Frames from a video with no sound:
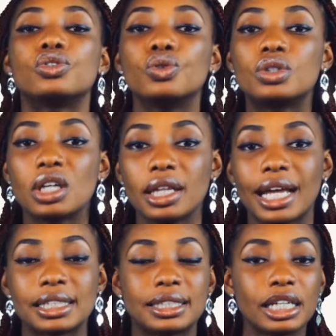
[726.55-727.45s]
to say
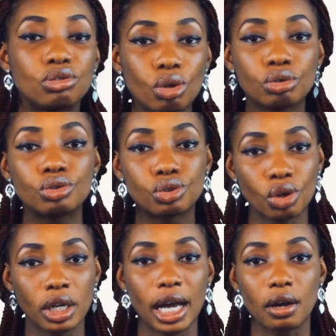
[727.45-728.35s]
that they don't
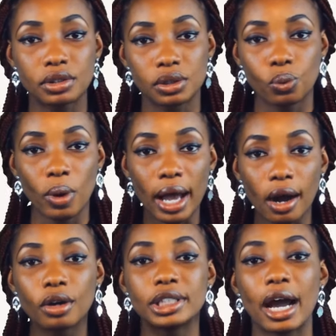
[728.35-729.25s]
turn out
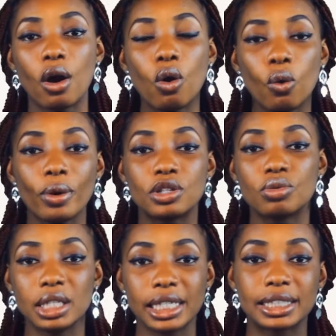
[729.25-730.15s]
well, they are always
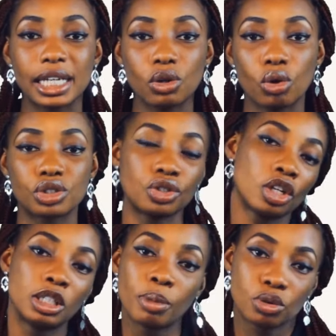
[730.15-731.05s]
related or
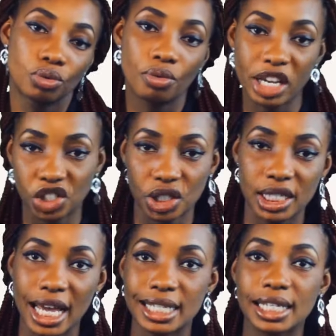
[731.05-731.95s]
synonymous with
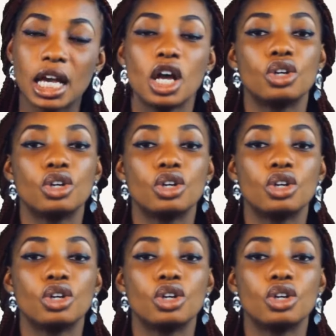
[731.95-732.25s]
wretchedness.